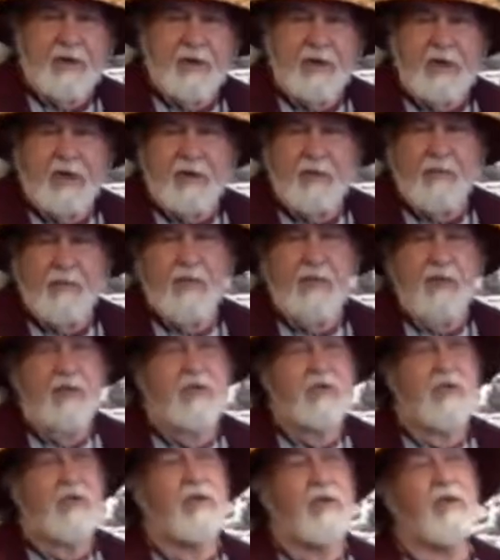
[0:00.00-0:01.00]
and happiness
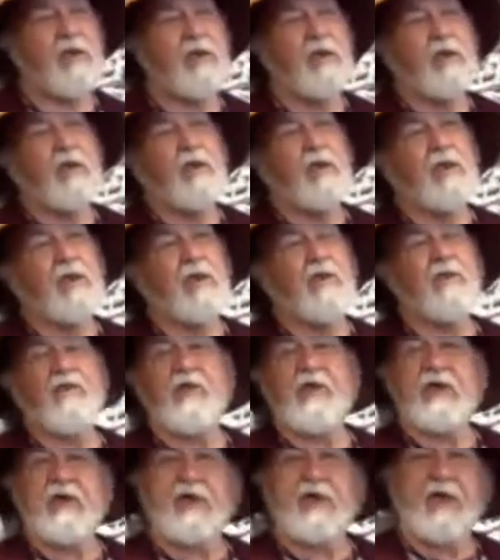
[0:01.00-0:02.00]
and living
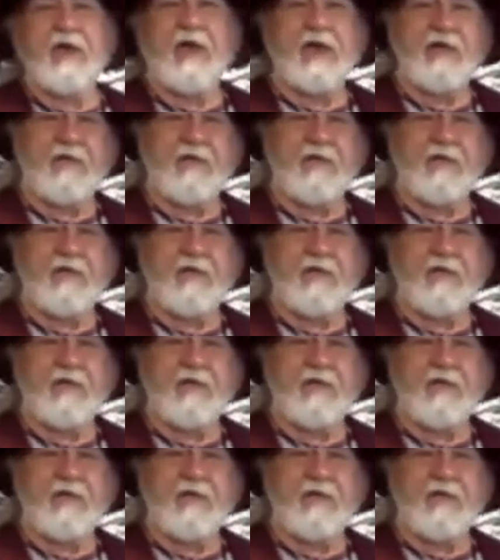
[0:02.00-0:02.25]
in the light